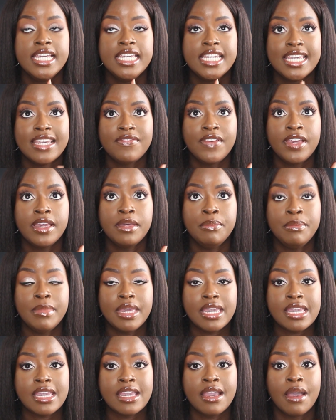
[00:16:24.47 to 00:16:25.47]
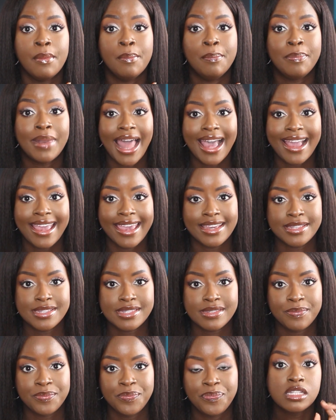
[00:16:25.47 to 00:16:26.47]
giving me
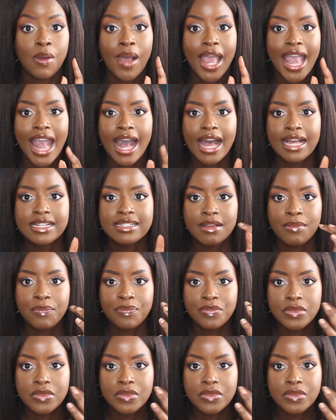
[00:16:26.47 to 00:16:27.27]
blackheads. So I had,